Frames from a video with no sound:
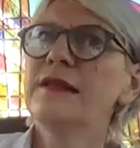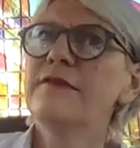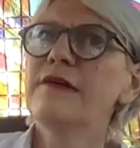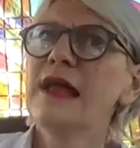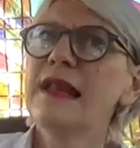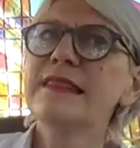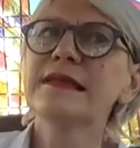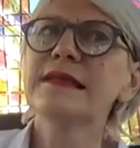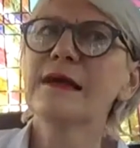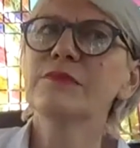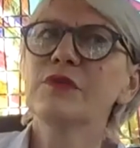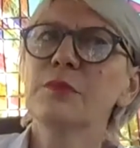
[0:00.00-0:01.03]
if anything had
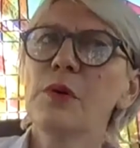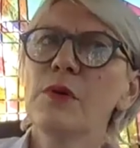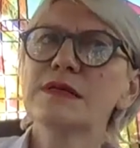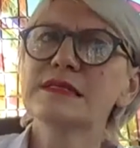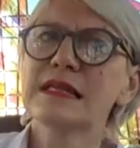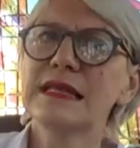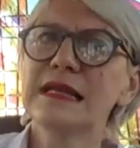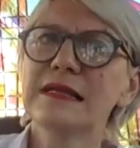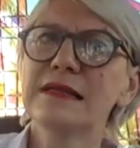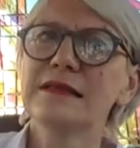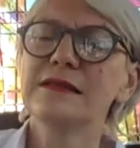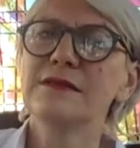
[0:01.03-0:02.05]
happened to Boris, I think
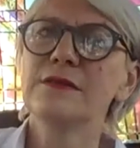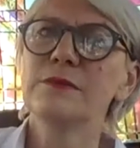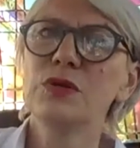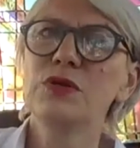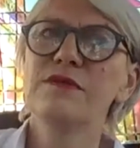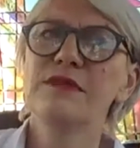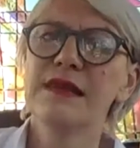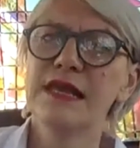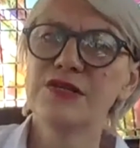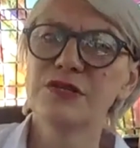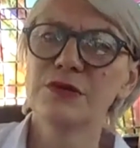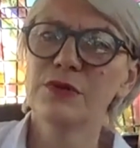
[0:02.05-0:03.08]
the mood of the
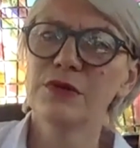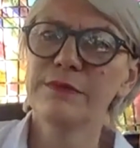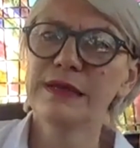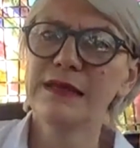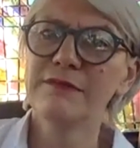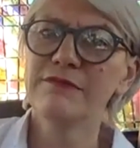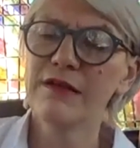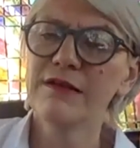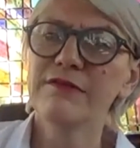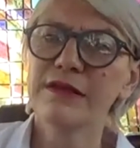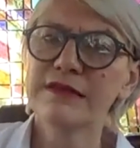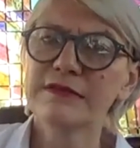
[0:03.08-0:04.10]
nation would have been very,
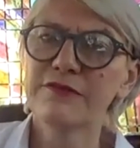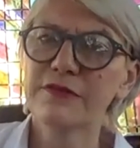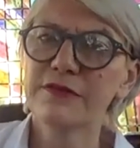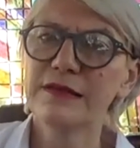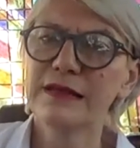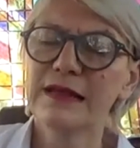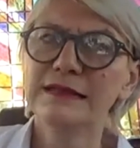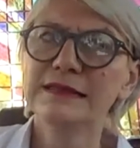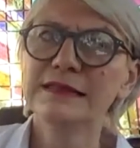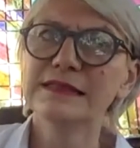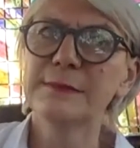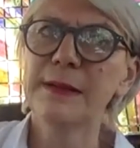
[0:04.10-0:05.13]
very different. And
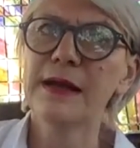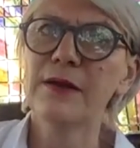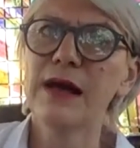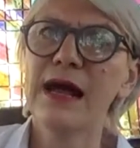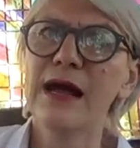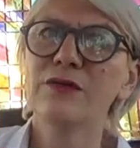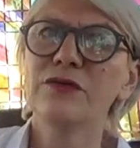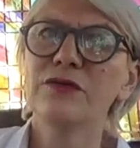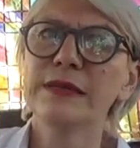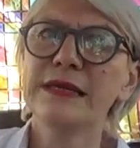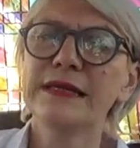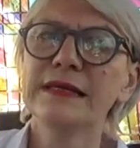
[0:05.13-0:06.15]
it's about how do
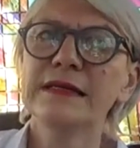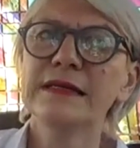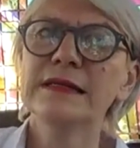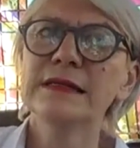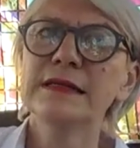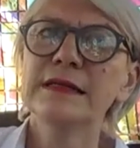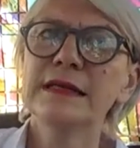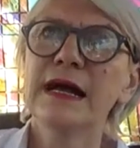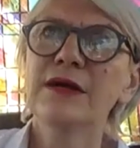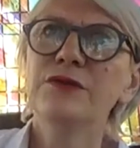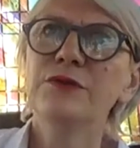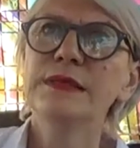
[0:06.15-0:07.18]
we
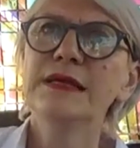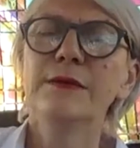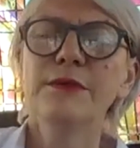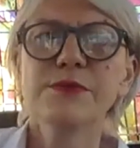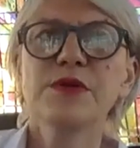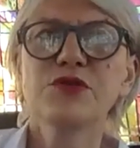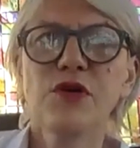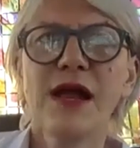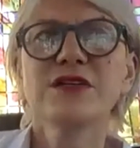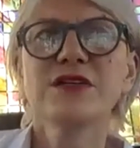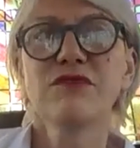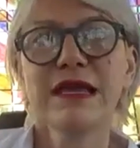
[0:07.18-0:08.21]
we're
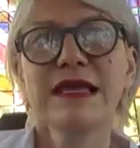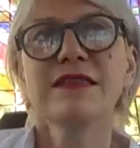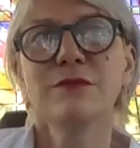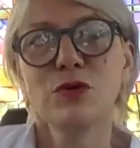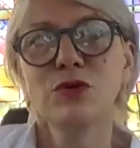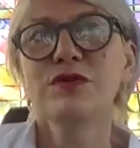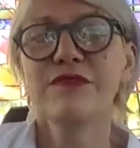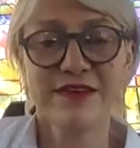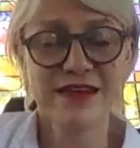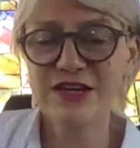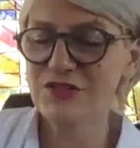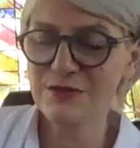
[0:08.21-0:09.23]
trying to read the mood of the
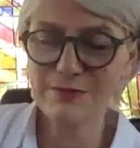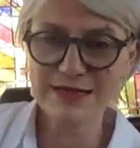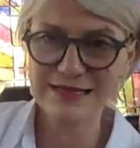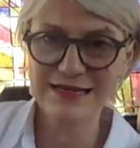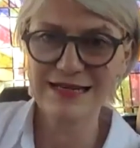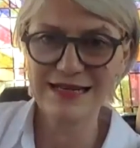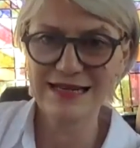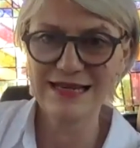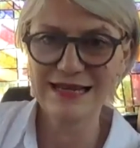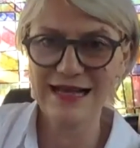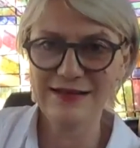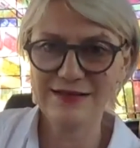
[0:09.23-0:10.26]
nation
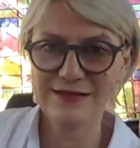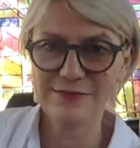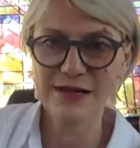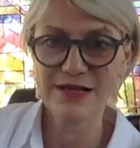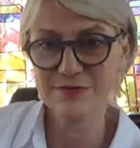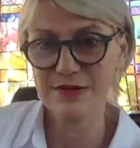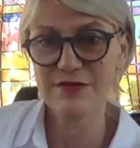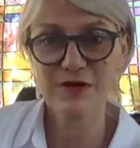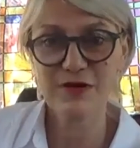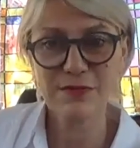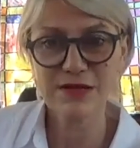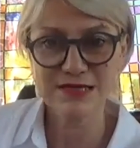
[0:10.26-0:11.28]
basically, and because we're
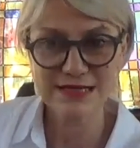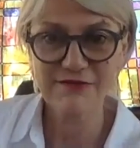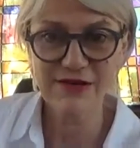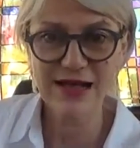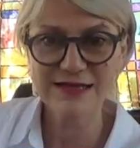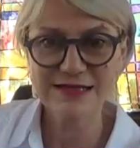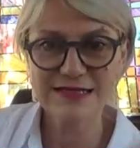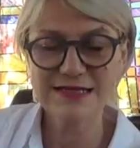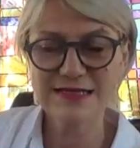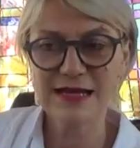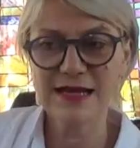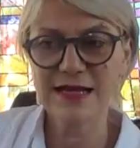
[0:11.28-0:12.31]
3 months in advance,
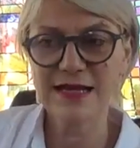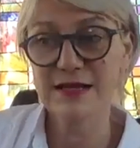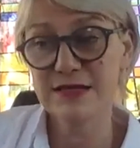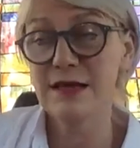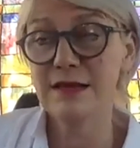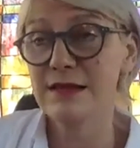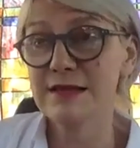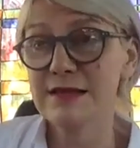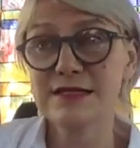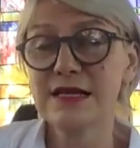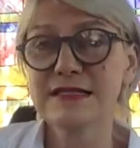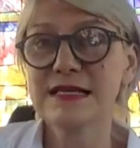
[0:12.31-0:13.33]
it's like, and
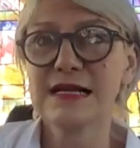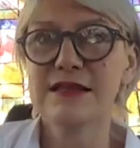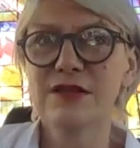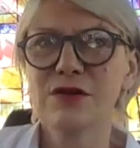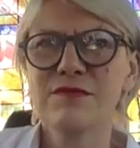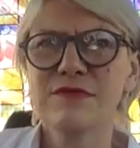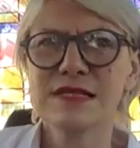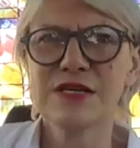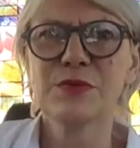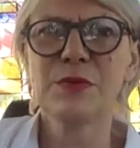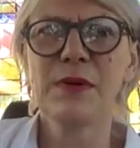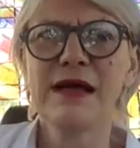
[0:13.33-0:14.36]
that's exactly the
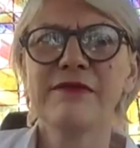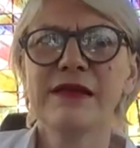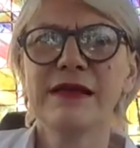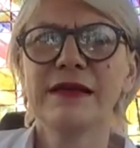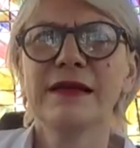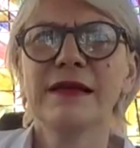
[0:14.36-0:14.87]
conversation we were having,